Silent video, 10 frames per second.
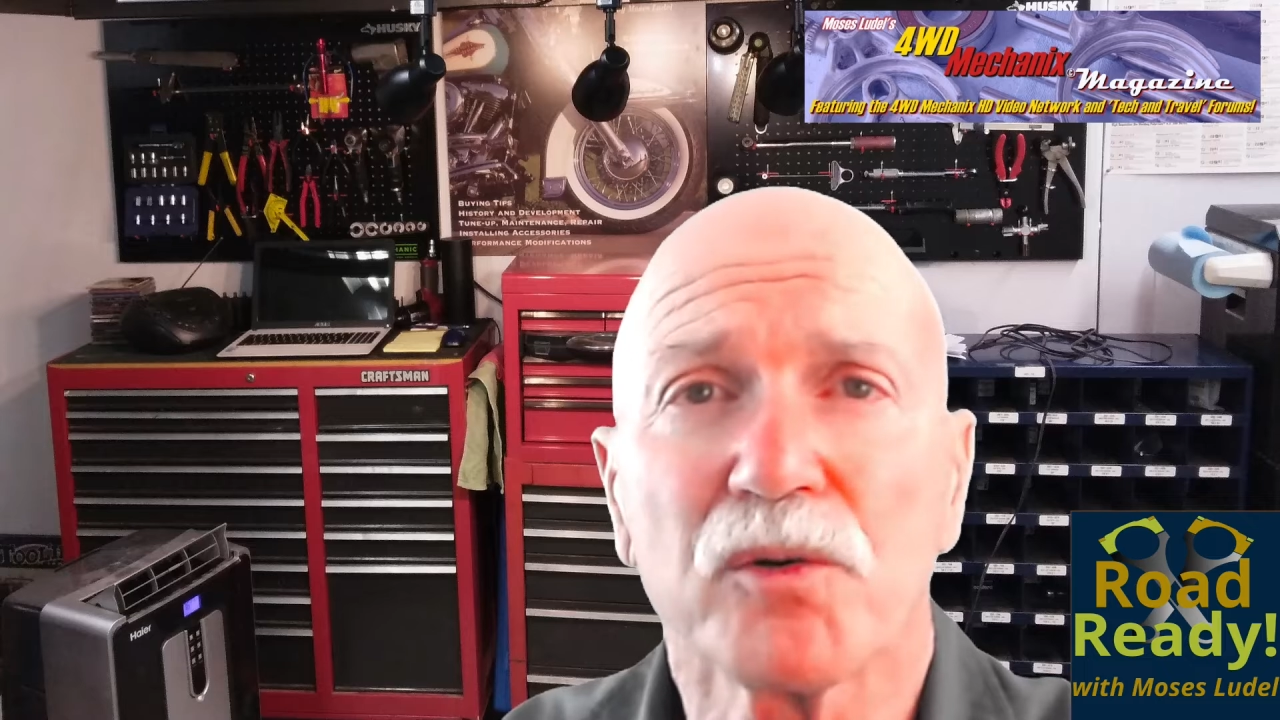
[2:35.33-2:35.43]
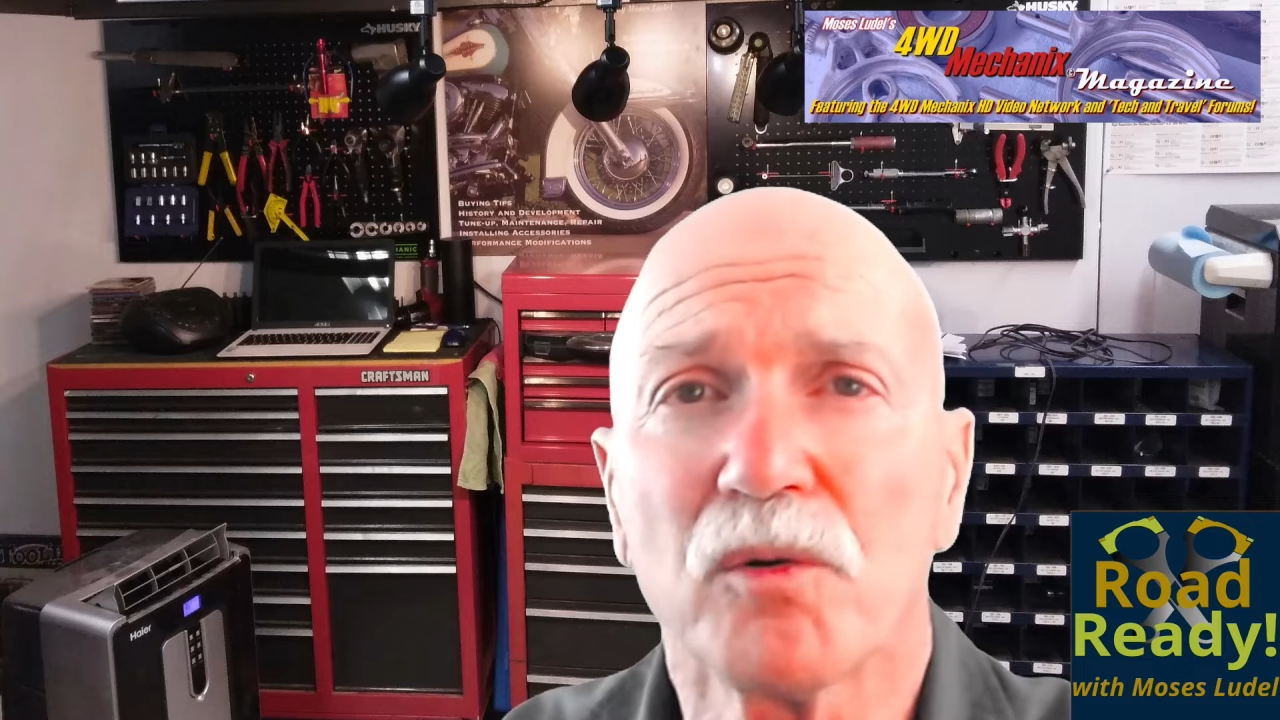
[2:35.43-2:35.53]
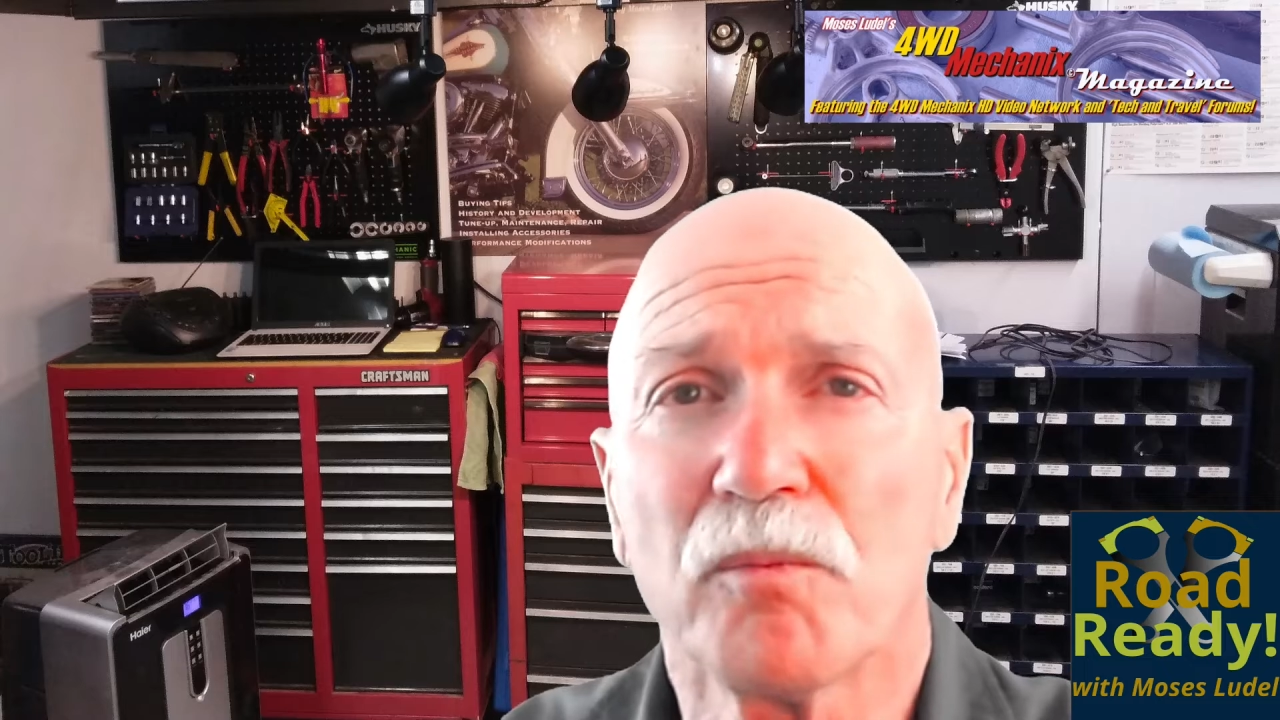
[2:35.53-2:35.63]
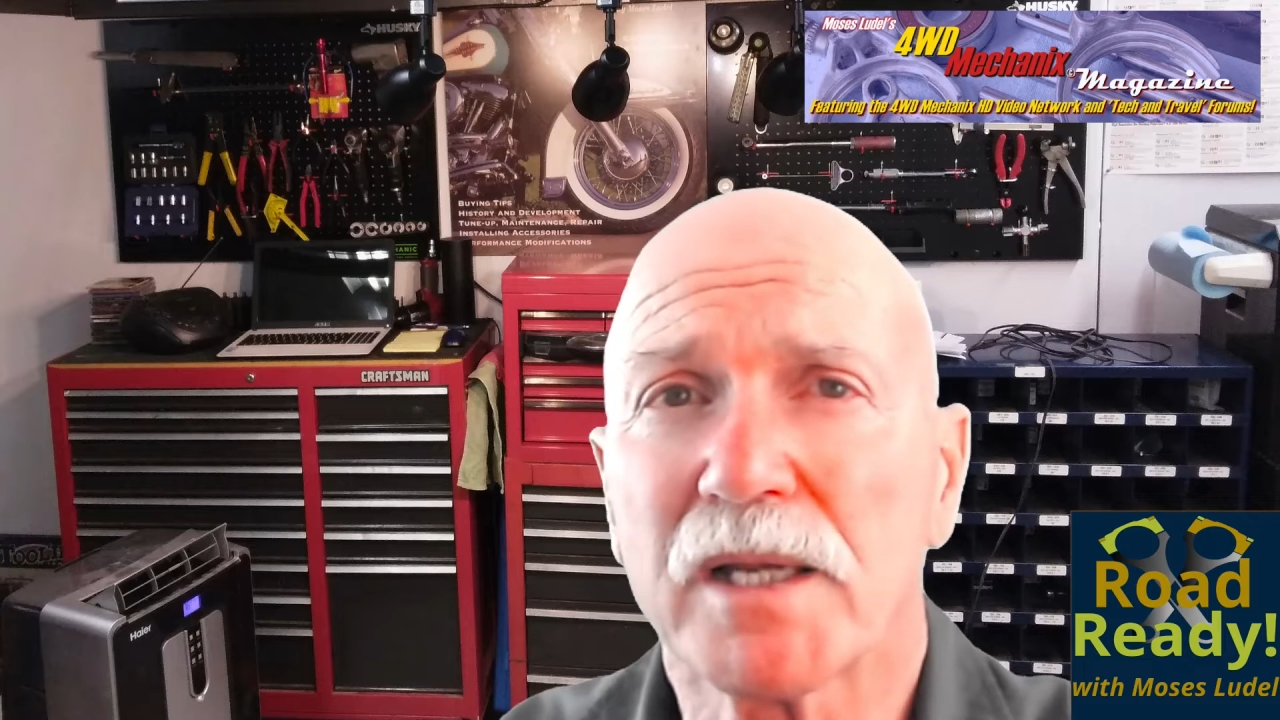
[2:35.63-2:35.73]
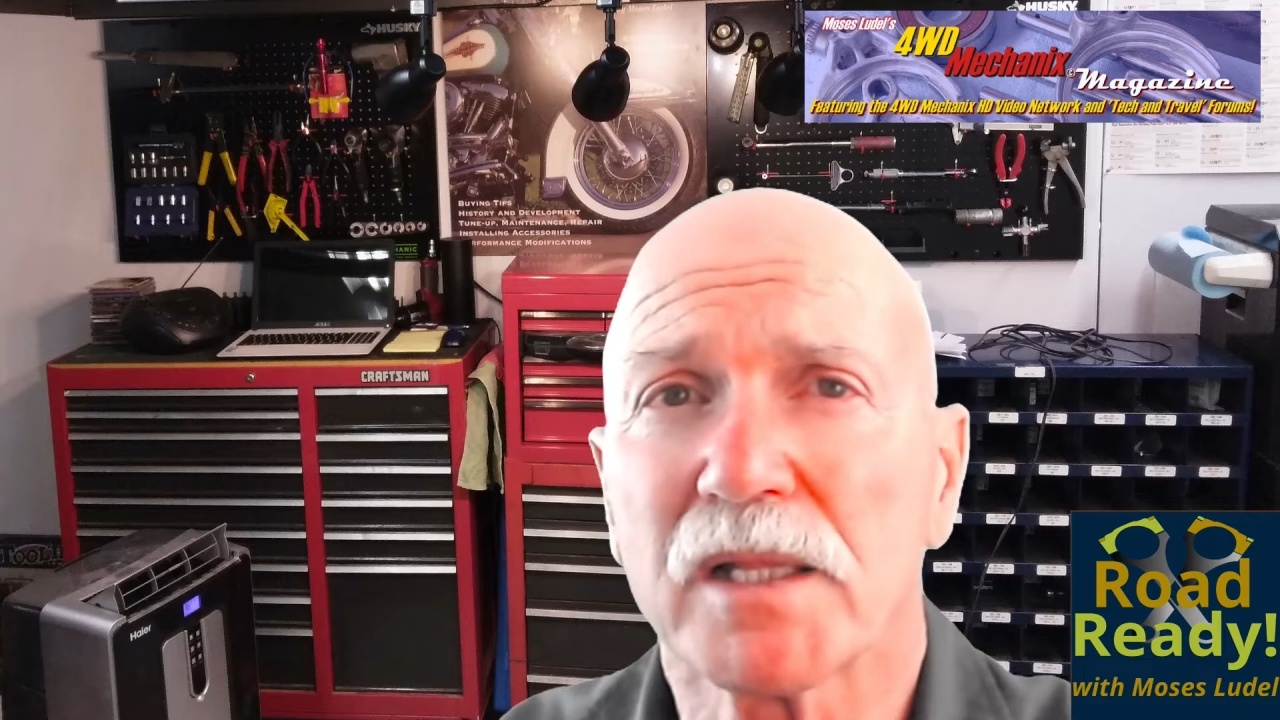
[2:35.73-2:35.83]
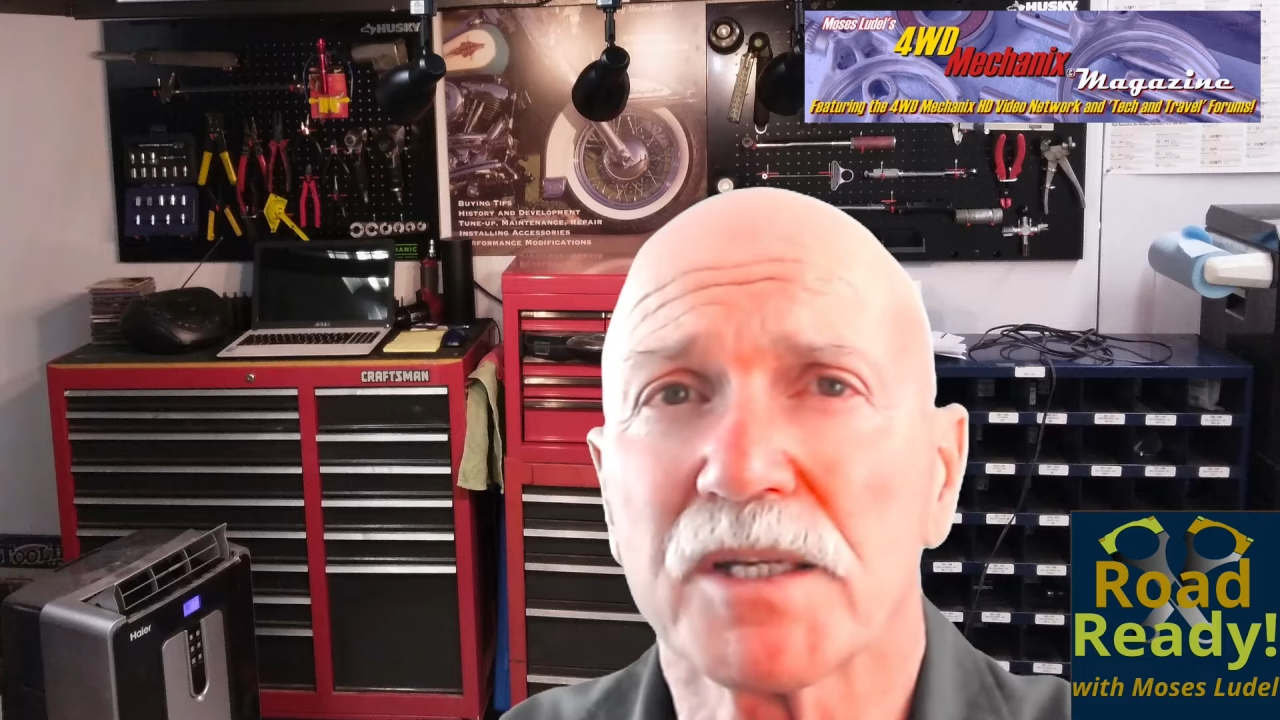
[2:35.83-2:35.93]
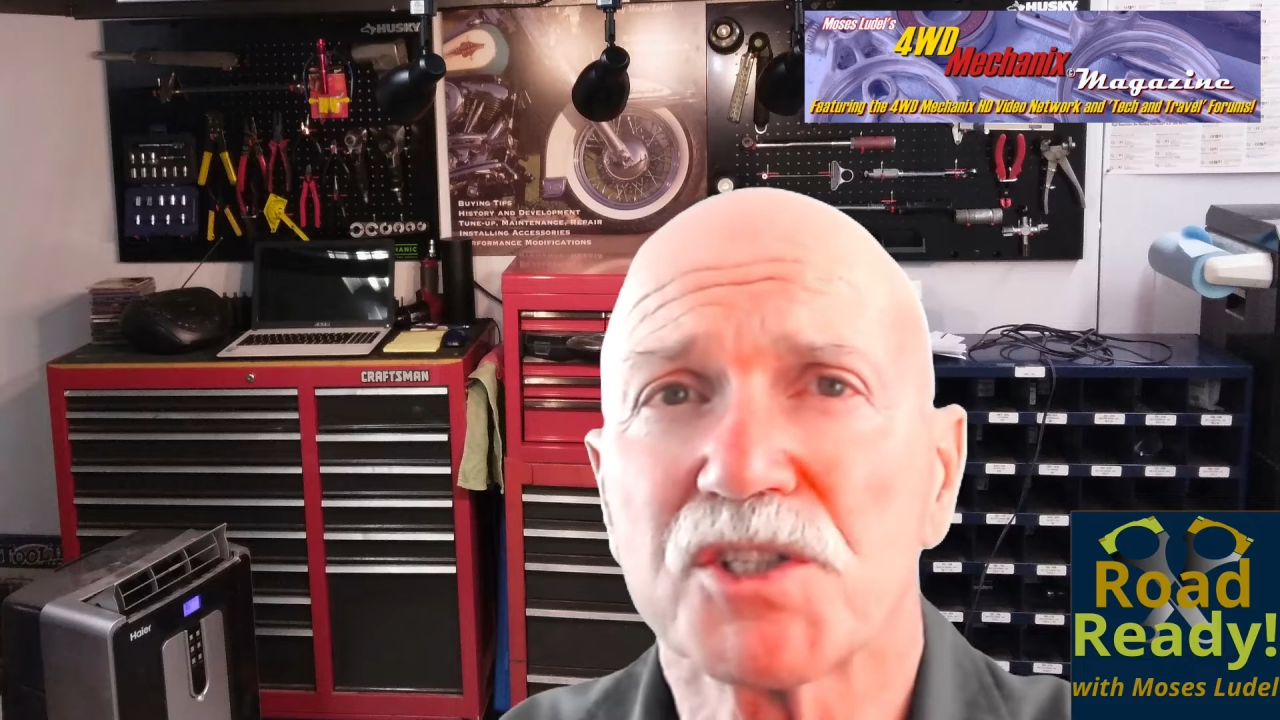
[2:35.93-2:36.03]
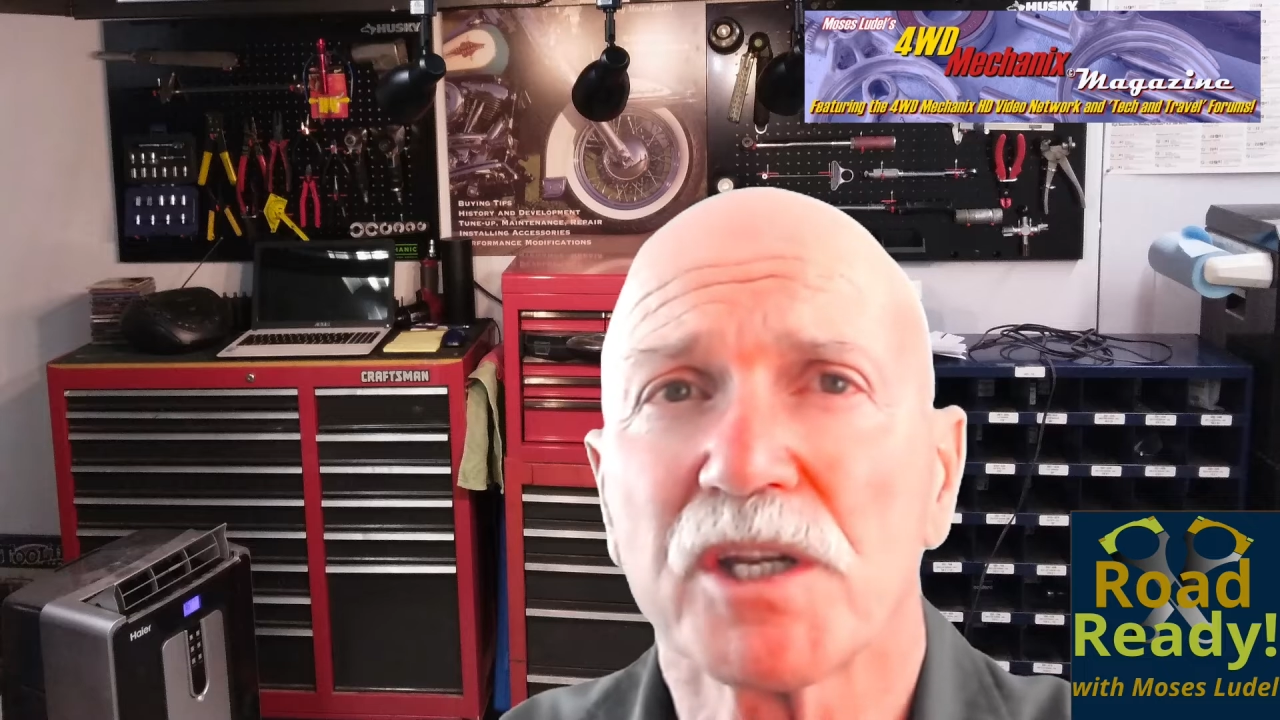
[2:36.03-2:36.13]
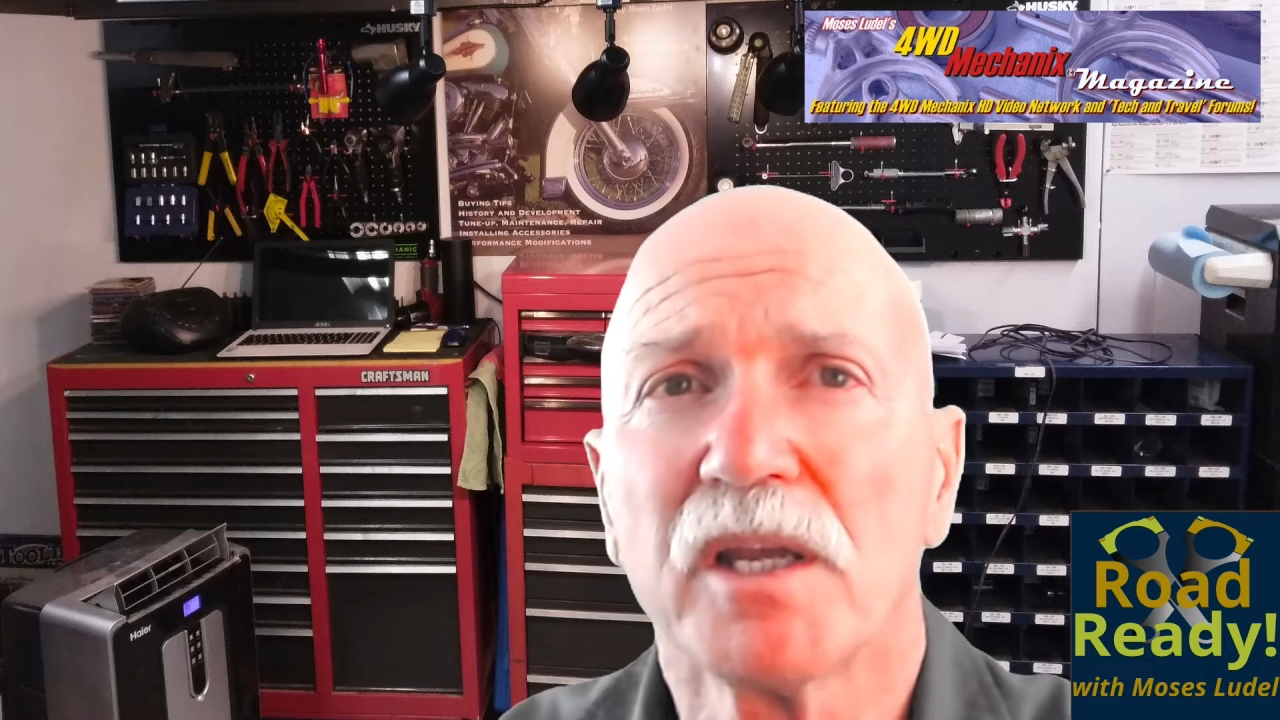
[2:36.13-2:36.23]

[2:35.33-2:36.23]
mileage.